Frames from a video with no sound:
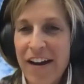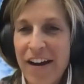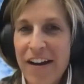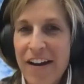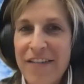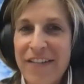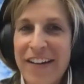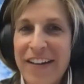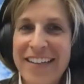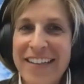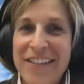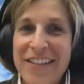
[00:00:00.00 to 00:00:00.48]

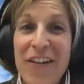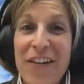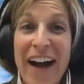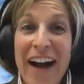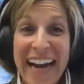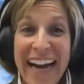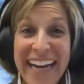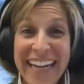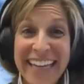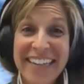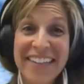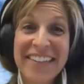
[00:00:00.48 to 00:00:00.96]
of so
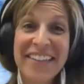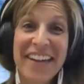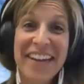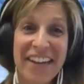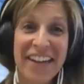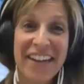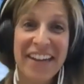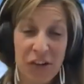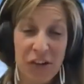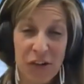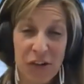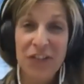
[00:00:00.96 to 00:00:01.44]
I get a
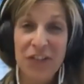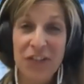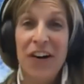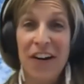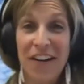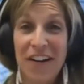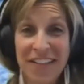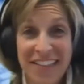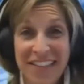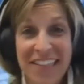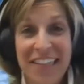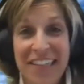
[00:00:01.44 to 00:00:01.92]
lot of cold
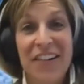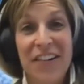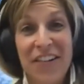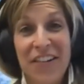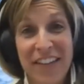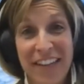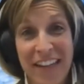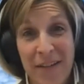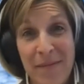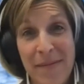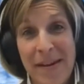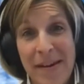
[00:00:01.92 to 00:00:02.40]
calls and
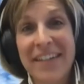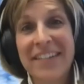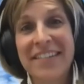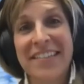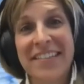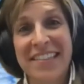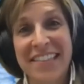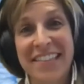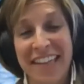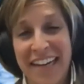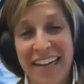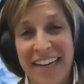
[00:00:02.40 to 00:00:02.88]
cold
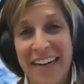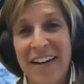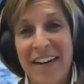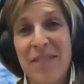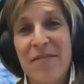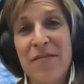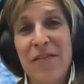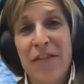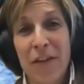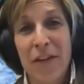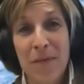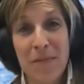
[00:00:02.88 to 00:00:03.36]
emails
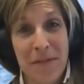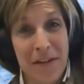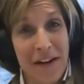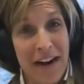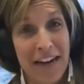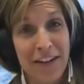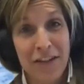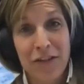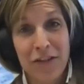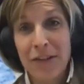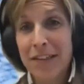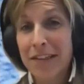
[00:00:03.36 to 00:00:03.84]
um, from
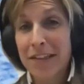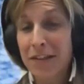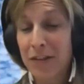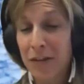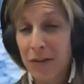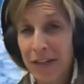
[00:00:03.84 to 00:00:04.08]
graduate yeah.